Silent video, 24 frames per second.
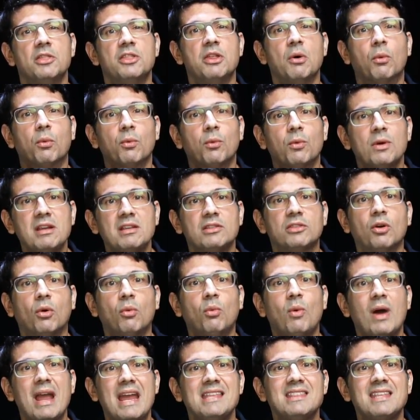The
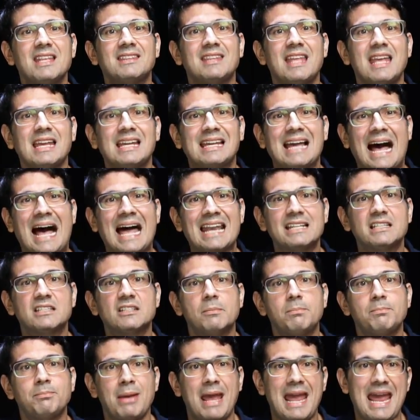way that they got it
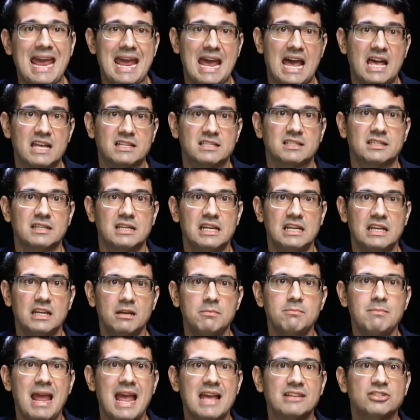to pass
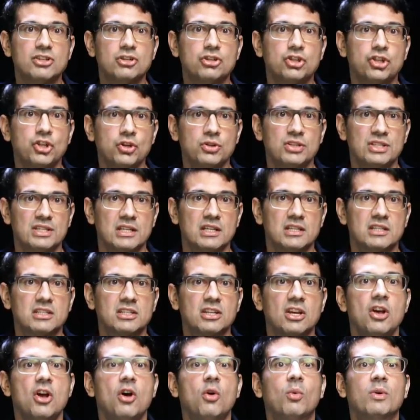in
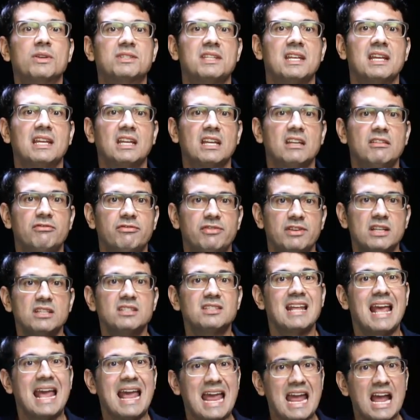Massachusetts was they
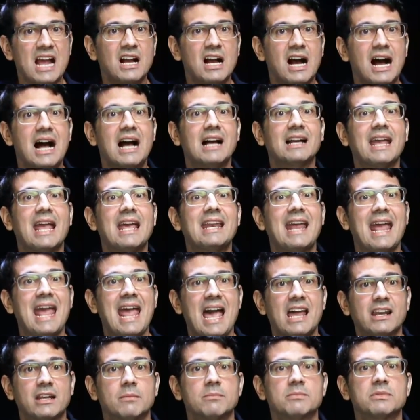convinced Hancock and
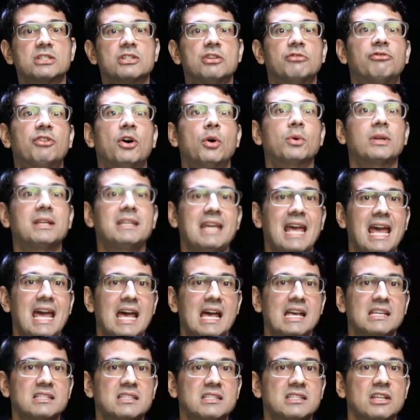Adams to vote
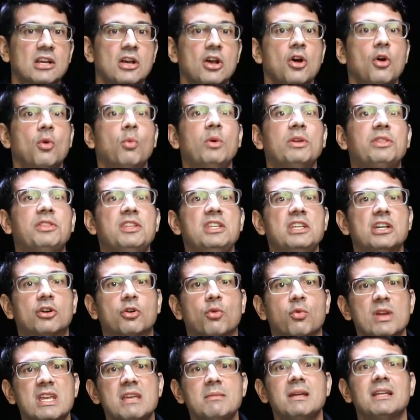yes with the
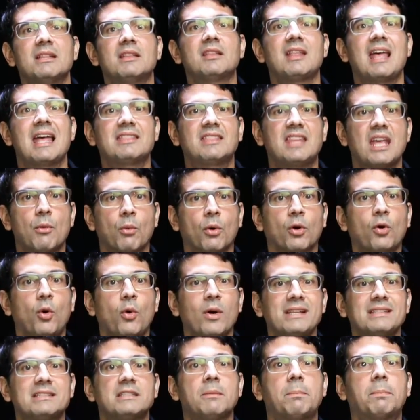agreement that they were
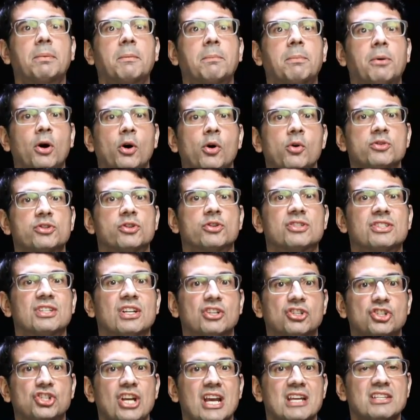going to propose or
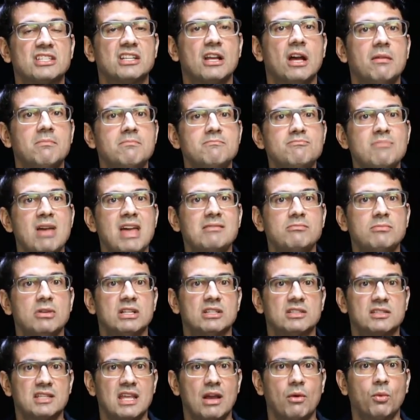suggest
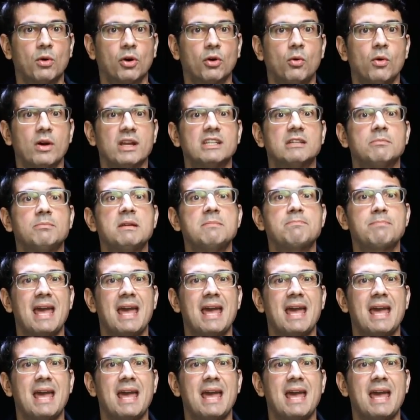amendments that were going to be